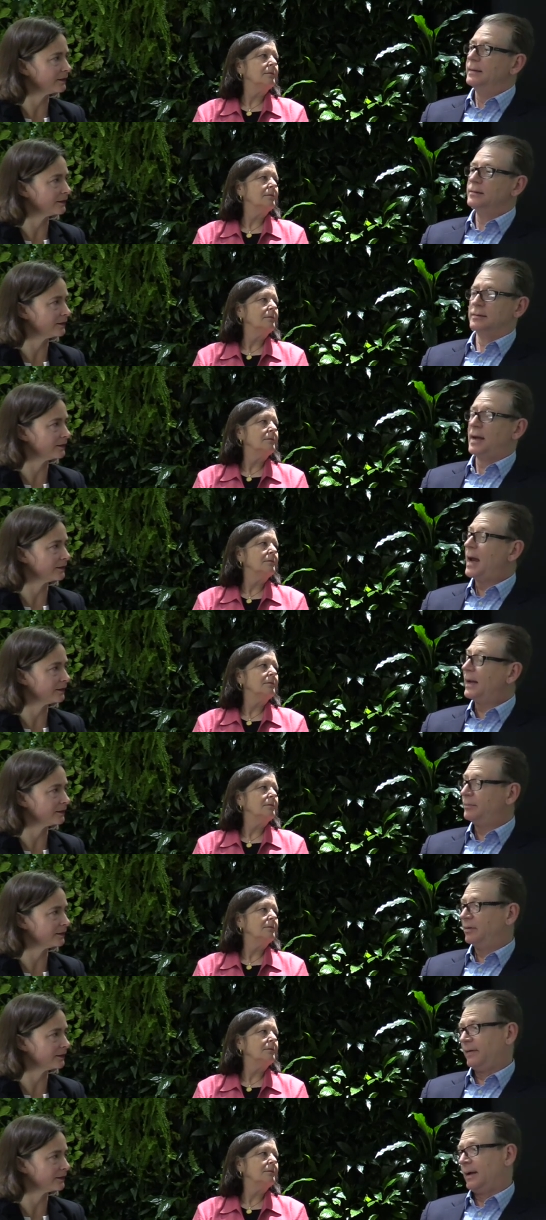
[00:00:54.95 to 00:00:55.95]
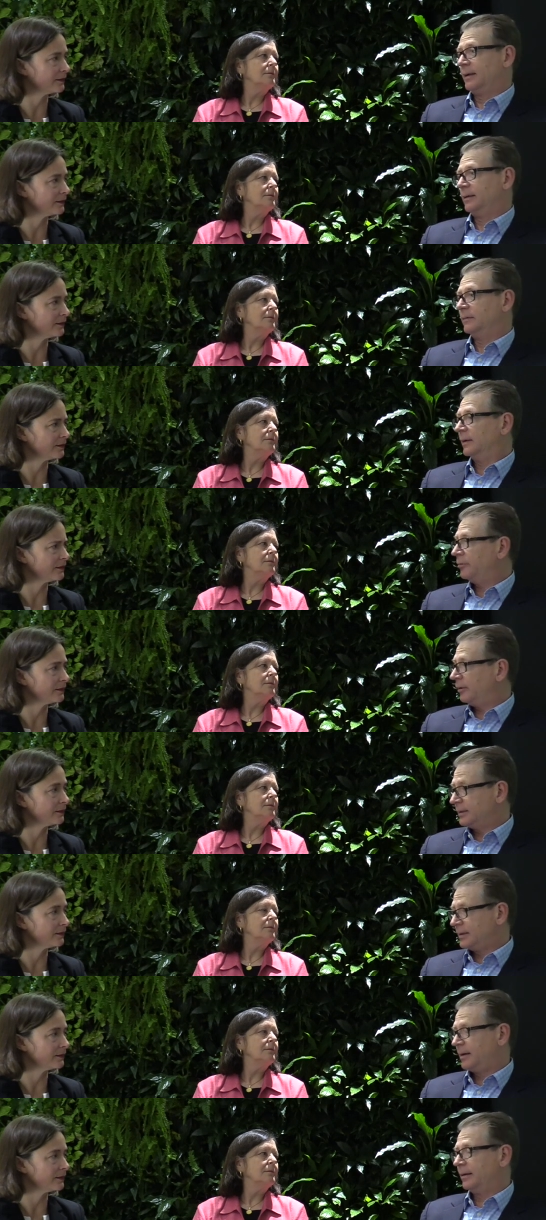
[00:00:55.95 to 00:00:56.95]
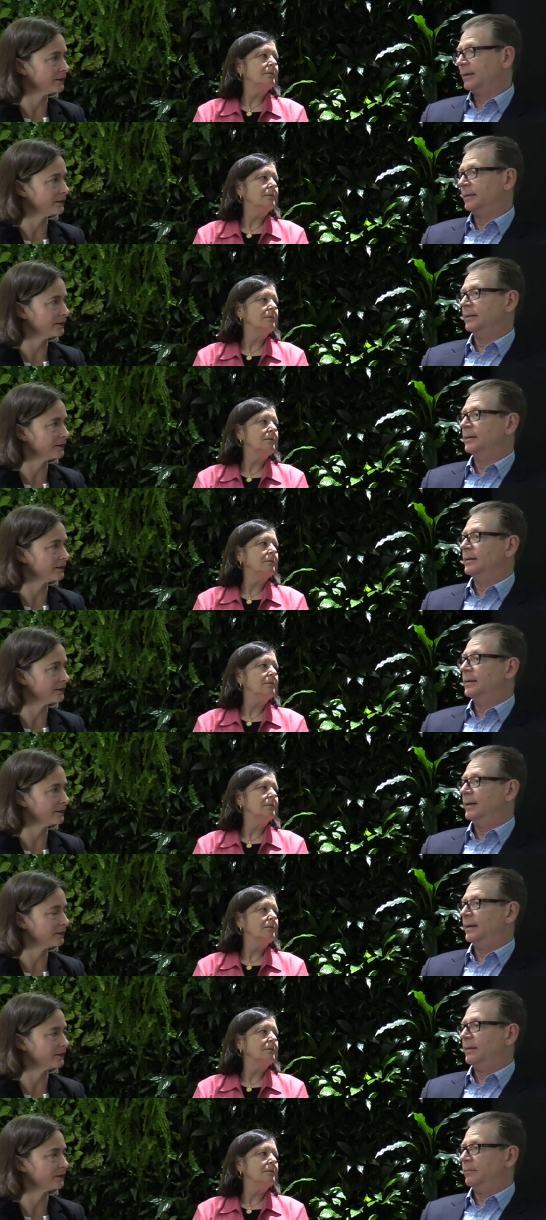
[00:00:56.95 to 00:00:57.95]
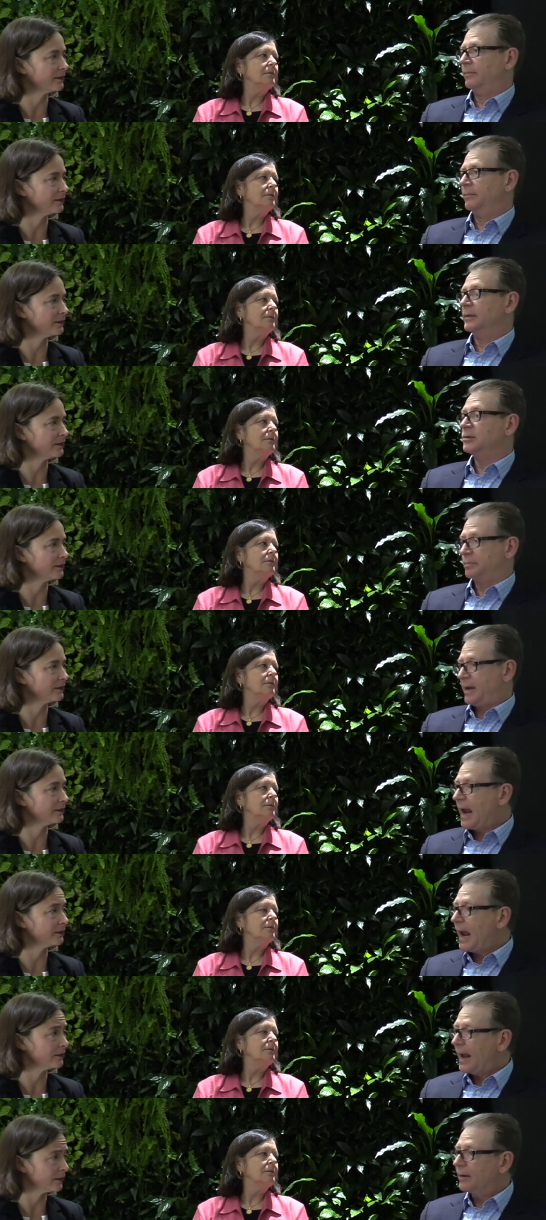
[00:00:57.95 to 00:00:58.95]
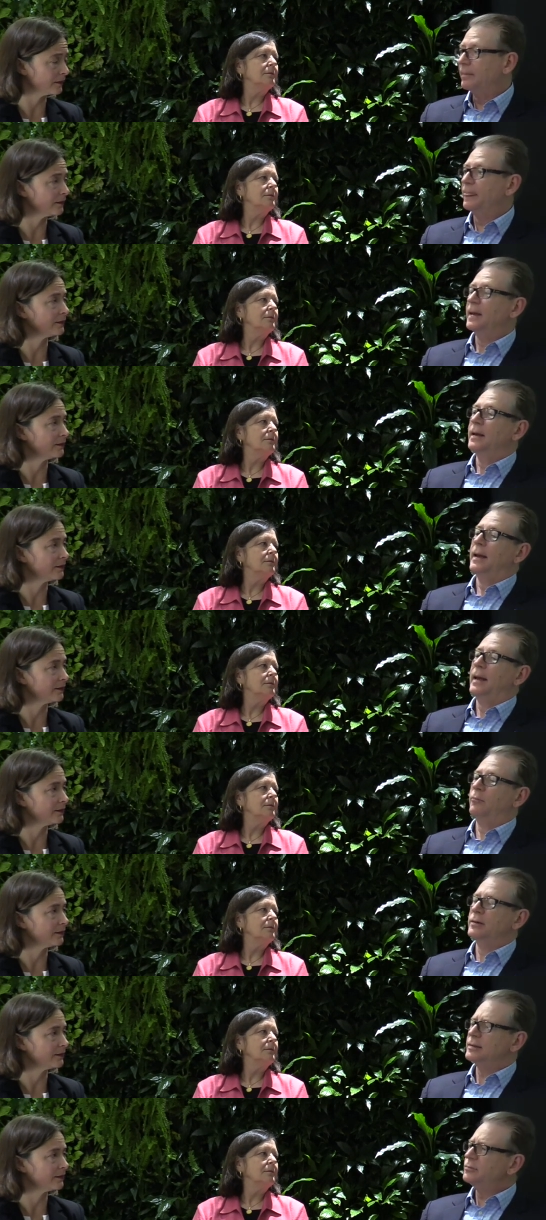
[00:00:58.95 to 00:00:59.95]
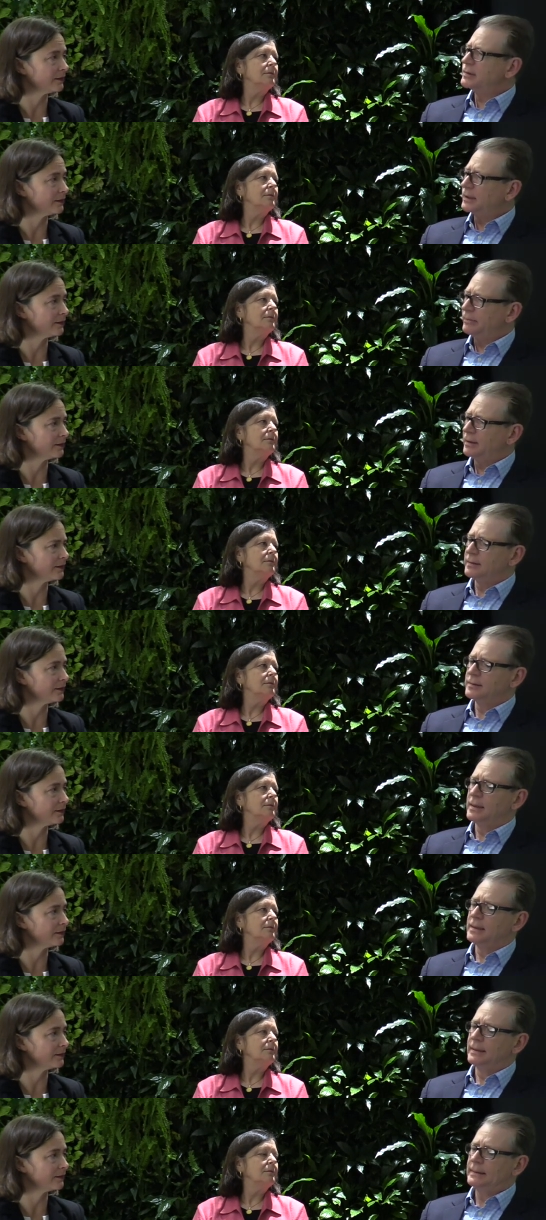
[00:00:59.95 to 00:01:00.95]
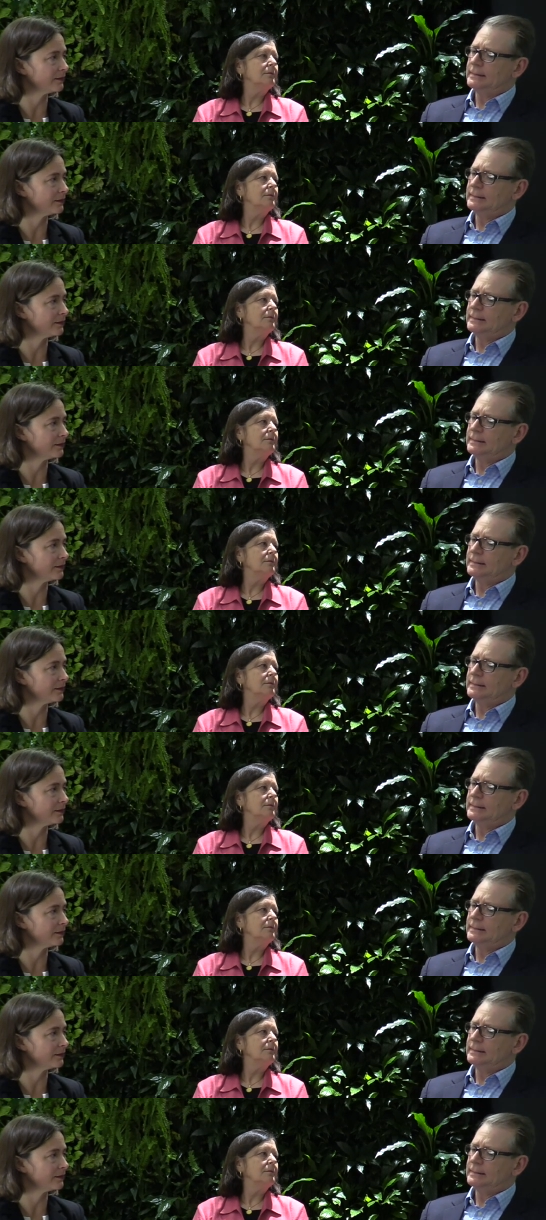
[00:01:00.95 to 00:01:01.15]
Speaker 1: This is highly provocative, deliberately targeting uh, Japan and what's interesting about this, I think,